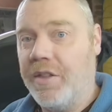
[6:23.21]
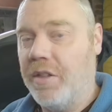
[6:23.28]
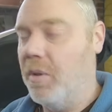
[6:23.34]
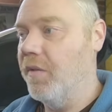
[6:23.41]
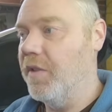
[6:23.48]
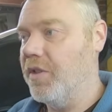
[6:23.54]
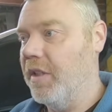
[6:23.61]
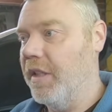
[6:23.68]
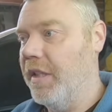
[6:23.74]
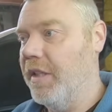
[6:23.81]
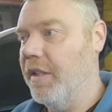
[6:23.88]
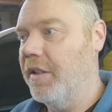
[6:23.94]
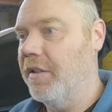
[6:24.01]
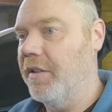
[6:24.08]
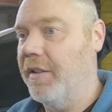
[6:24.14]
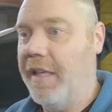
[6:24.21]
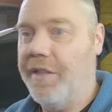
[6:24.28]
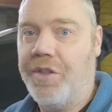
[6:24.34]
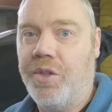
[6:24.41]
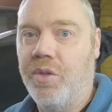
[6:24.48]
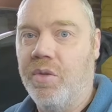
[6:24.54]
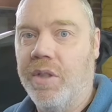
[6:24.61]
So obviously,
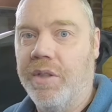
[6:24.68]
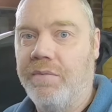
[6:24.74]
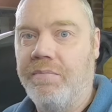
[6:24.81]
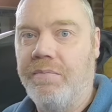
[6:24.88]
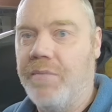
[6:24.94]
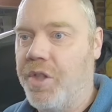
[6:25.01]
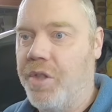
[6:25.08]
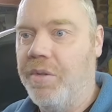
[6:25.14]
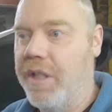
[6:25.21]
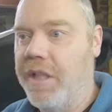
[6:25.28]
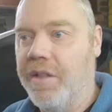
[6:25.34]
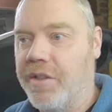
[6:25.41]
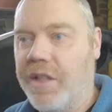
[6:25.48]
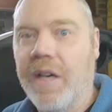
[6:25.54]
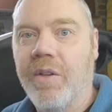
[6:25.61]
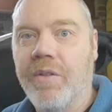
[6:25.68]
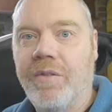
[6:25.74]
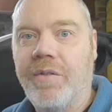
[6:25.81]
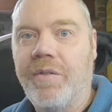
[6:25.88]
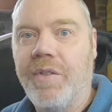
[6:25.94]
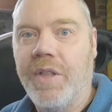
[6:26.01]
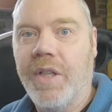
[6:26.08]
unless you're a tuner
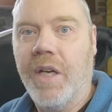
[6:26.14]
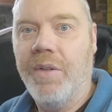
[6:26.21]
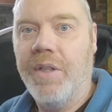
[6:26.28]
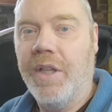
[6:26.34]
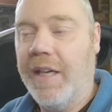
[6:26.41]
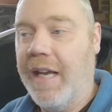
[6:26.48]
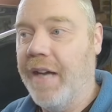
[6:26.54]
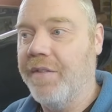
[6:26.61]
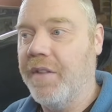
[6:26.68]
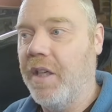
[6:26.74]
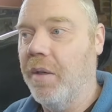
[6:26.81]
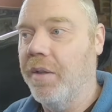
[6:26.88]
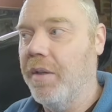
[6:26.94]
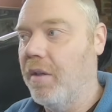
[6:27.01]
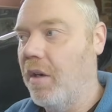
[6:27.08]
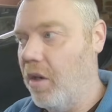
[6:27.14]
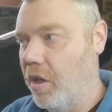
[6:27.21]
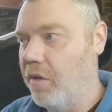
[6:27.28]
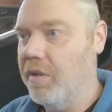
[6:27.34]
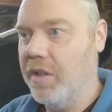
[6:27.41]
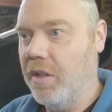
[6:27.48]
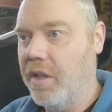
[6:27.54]
yourself, you know, you're going to have to go and
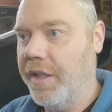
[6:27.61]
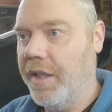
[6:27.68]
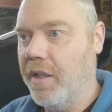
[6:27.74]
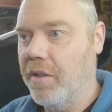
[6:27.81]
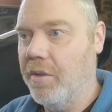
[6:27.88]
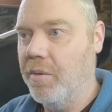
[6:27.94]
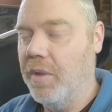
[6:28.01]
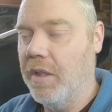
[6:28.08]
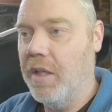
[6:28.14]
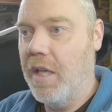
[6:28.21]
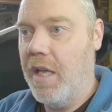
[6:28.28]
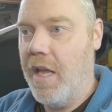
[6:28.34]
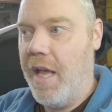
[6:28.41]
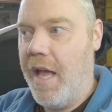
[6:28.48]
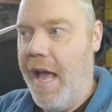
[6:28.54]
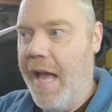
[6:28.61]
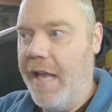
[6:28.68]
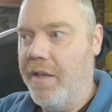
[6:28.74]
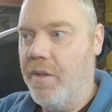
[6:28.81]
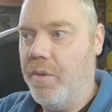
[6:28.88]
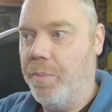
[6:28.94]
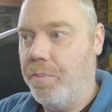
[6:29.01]
hire a dyno
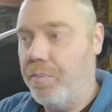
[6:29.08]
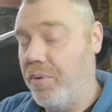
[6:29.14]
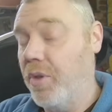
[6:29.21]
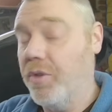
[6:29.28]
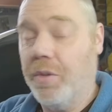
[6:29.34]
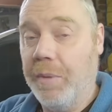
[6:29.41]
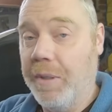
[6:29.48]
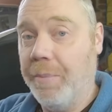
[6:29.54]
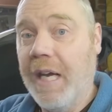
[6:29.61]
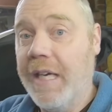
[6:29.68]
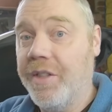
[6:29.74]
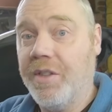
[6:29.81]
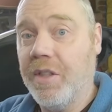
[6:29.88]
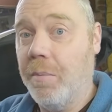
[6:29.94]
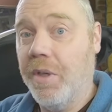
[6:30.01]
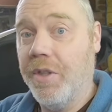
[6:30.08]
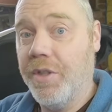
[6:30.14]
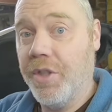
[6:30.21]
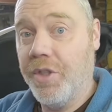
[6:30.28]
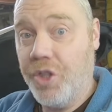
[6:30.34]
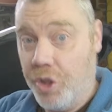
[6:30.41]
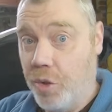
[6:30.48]
and possibly pay someone
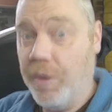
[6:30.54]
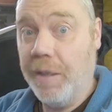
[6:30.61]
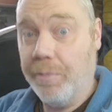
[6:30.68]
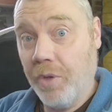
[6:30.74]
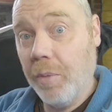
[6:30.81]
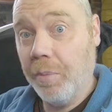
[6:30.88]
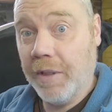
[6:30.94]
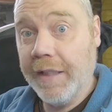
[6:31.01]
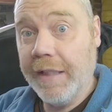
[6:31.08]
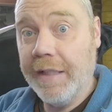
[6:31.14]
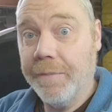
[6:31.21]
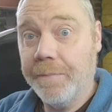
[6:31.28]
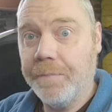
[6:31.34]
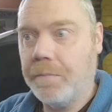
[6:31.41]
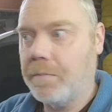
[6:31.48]
to tune it properly.